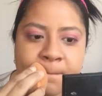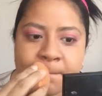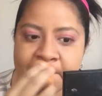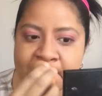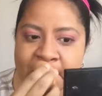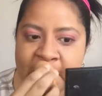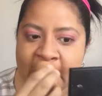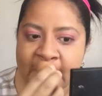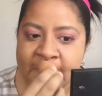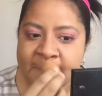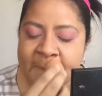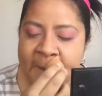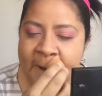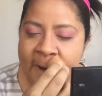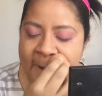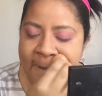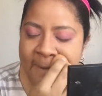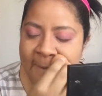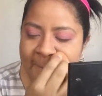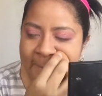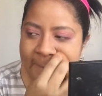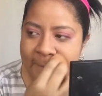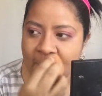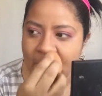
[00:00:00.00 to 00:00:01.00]
my
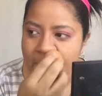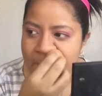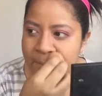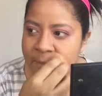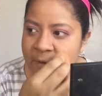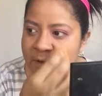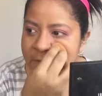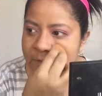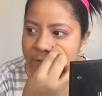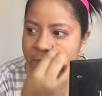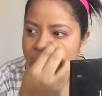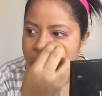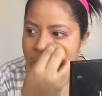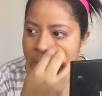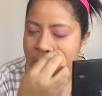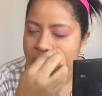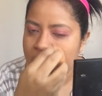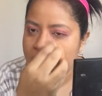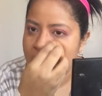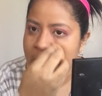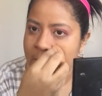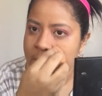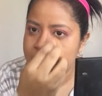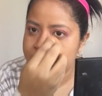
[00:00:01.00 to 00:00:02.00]
brows
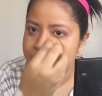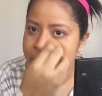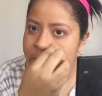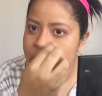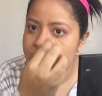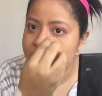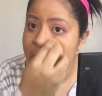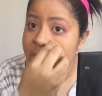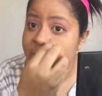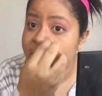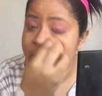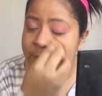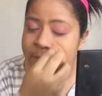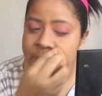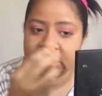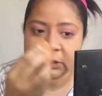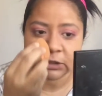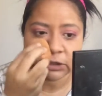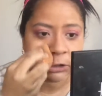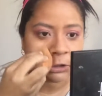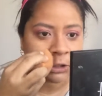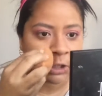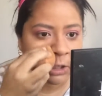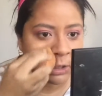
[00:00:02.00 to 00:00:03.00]
before I put my
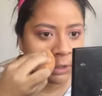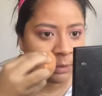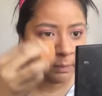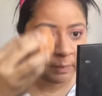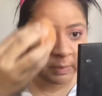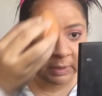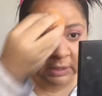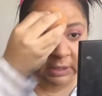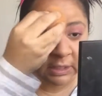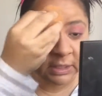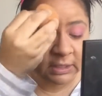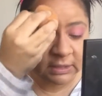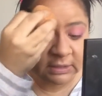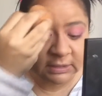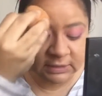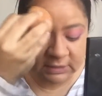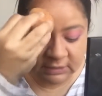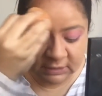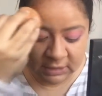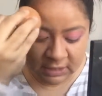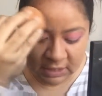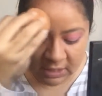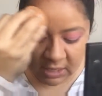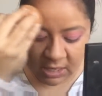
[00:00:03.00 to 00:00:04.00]
foundation on,
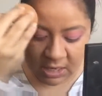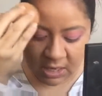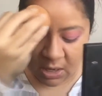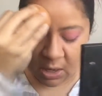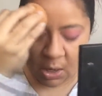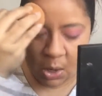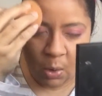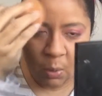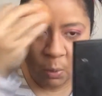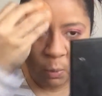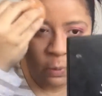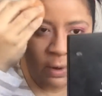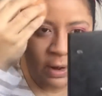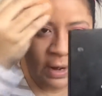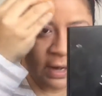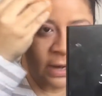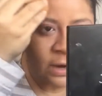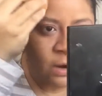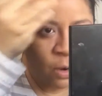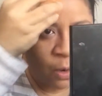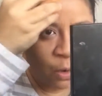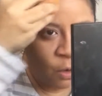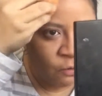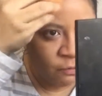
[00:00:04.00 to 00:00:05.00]
because when I
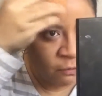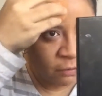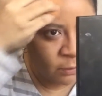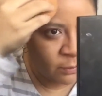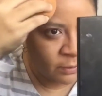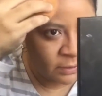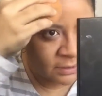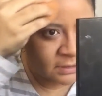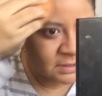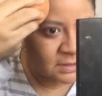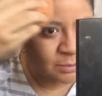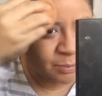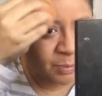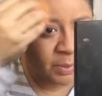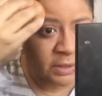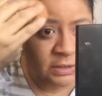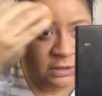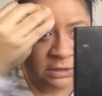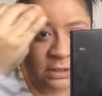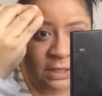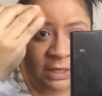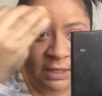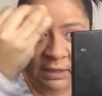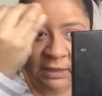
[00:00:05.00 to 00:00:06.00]
go over with a
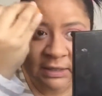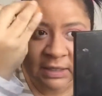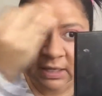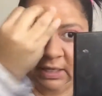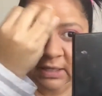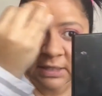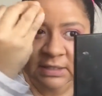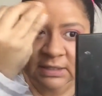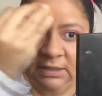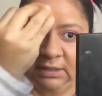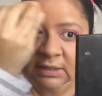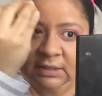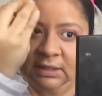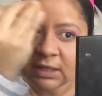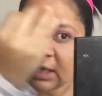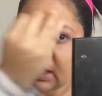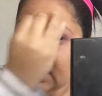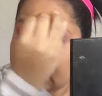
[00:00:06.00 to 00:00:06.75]
sponge like this,